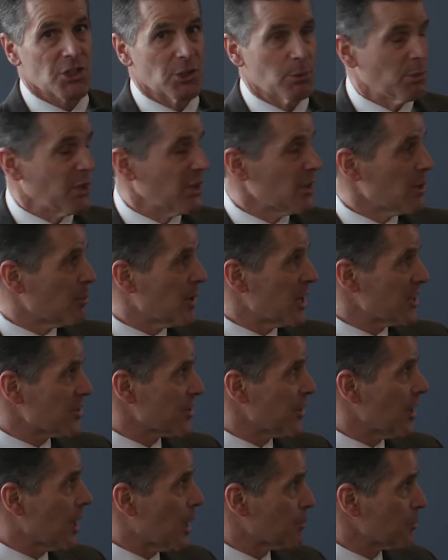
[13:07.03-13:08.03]
could be the
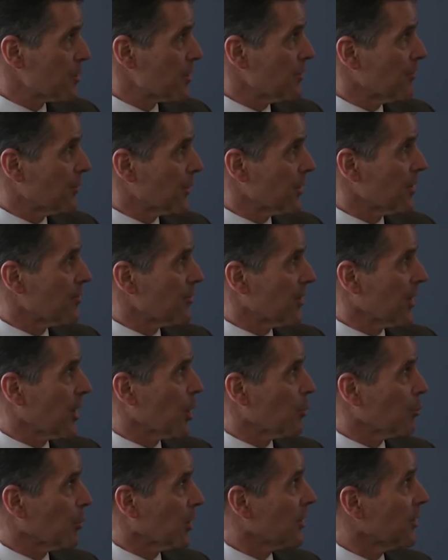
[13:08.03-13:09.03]
best option for the
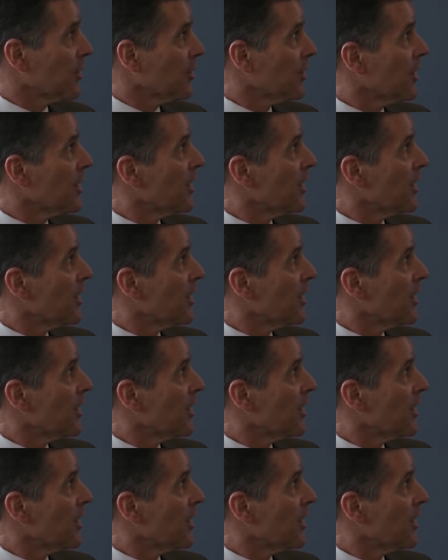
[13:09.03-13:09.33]
family.